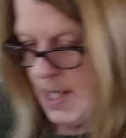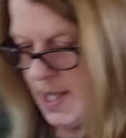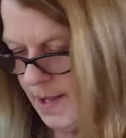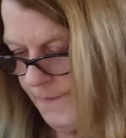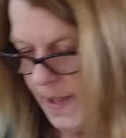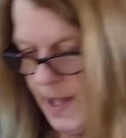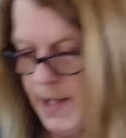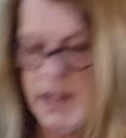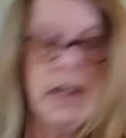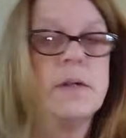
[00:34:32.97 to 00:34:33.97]
I have
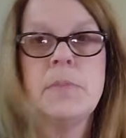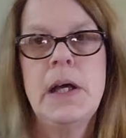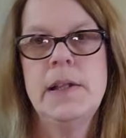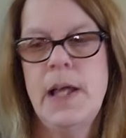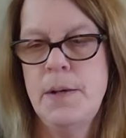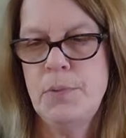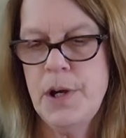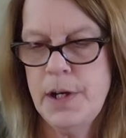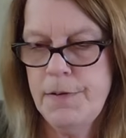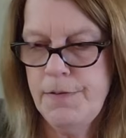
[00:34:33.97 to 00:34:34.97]
had in my
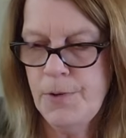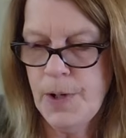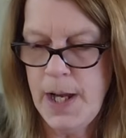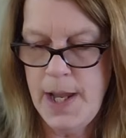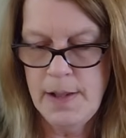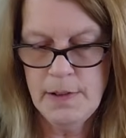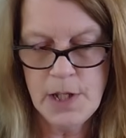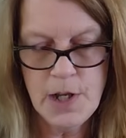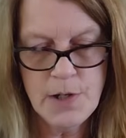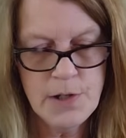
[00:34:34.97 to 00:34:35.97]
library for a
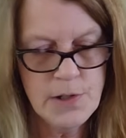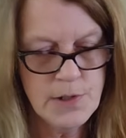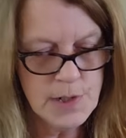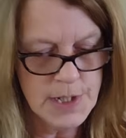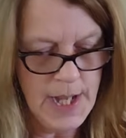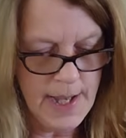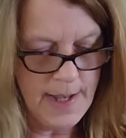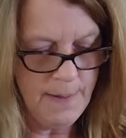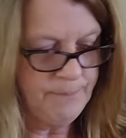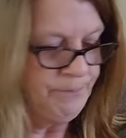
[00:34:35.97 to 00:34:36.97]
long
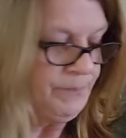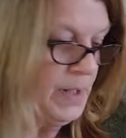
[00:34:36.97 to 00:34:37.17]
time,